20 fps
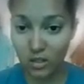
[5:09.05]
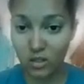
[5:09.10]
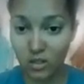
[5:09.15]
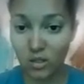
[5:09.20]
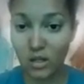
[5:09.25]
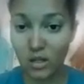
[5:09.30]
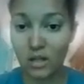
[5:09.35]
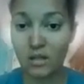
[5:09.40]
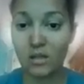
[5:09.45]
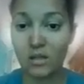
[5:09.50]

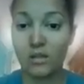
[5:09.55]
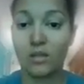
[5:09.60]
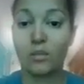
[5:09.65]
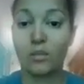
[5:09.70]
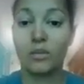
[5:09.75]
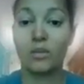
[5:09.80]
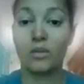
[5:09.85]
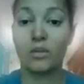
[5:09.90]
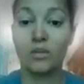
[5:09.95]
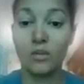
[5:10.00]
Your anterior
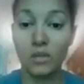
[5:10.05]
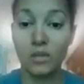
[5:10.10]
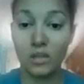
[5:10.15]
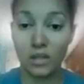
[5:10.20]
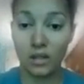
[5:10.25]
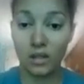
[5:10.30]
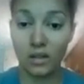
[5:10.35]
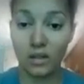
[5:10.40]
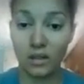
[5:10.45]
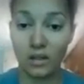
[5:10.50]

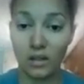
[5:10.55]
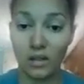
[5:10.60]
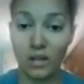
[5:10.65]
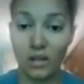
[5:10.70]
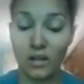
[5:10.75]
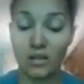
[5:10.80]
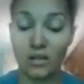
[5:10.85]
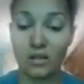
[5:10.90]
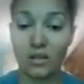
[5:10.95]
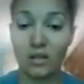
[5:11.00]
pituitary
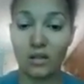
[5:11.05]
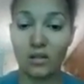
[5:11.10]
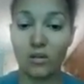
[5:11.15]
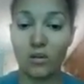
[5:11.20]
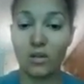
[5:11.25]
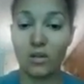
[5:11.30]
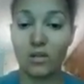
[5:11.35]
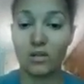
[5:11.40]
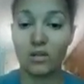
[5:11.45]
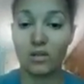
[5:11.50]
is then
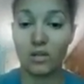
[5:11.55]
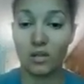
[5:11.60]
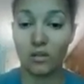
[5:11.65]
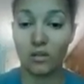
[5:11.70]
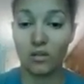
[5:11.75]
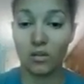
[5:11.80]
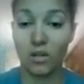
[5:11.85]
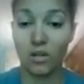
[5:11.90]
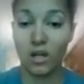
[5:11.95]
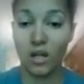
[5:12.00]
going to
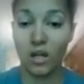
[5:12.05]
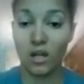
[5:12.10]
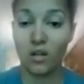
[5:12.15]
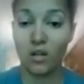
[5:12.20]
signal